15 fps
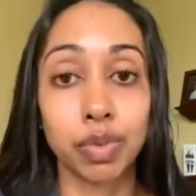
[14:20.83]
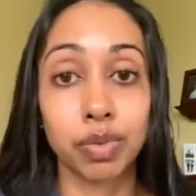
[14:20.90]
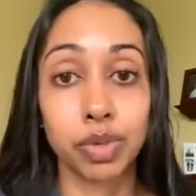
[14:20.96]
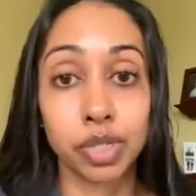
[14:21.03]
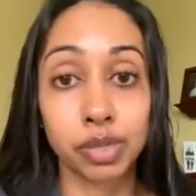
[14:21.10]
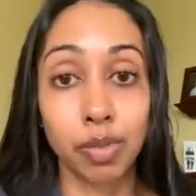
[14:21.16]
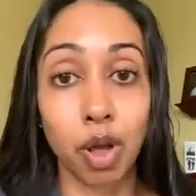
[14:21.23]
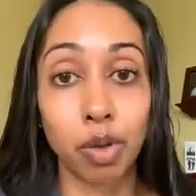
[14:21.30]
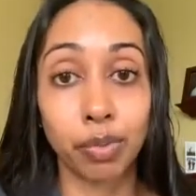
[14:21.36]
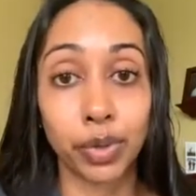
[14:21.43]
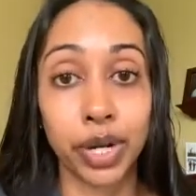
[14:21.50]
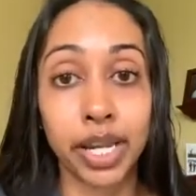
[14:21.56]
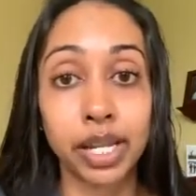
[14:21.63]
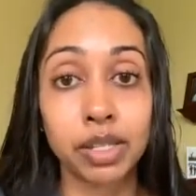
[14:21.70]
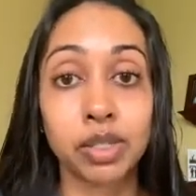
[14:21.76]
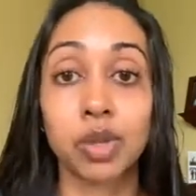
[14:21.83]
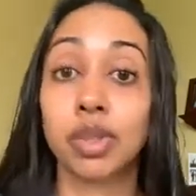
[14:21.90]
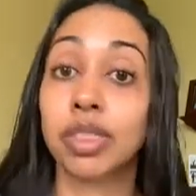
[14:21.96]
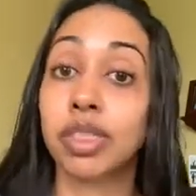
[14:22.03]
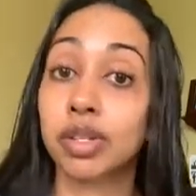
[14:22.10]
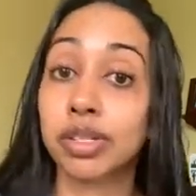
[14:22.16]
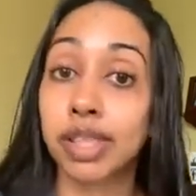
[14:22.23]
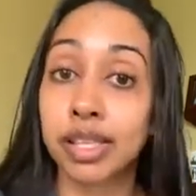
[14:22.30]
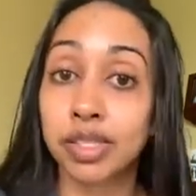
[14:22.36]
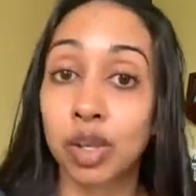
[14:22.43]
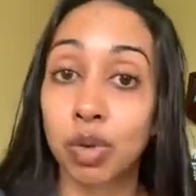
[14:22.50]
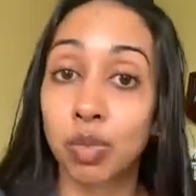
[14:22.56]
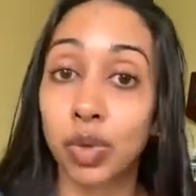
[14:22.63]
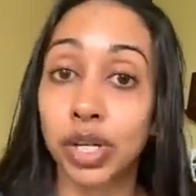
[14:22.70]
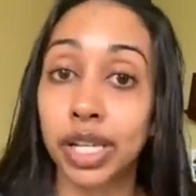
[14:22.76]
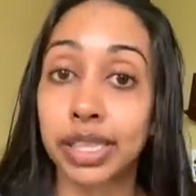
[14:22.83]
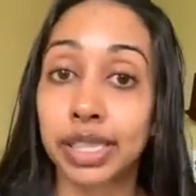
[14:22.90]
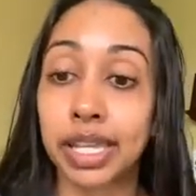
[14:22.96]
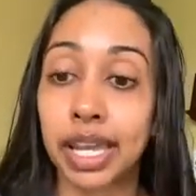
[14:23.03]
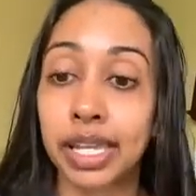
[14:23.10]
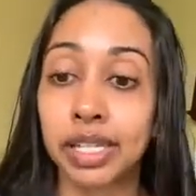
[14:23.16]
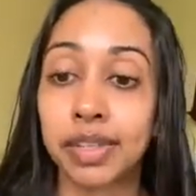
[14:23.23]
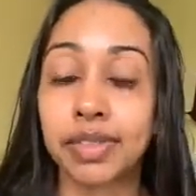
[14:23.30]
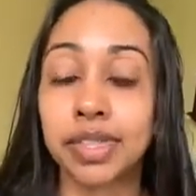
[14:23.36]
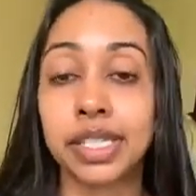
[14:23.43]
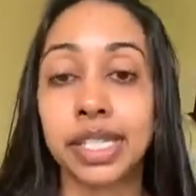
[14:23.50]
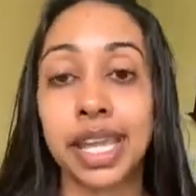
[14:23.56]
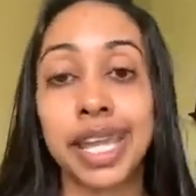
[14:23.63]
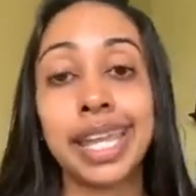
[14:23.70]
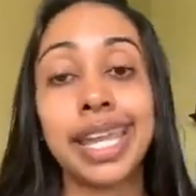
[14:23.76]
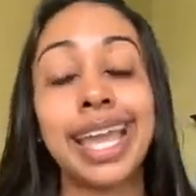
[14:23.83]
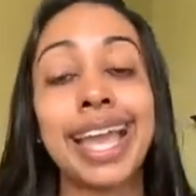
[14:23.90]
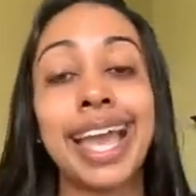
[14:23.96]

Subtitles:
small breaks so that there's less homework at the end of the day.